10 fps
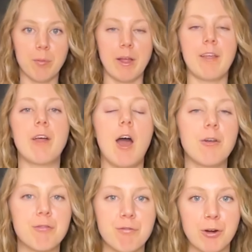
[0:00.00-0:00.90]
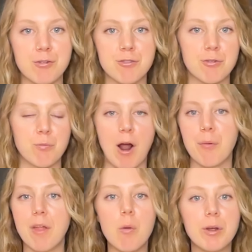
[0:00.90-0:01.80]
like that first
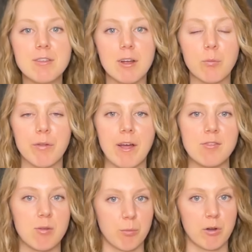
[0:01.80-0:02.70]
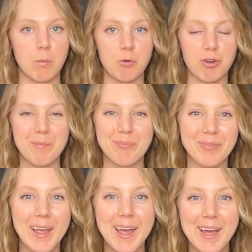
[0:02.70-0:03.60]
round that we did with that similar
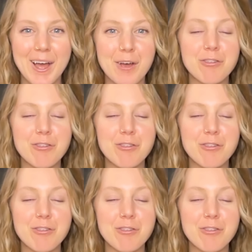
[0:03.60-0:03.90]
motion.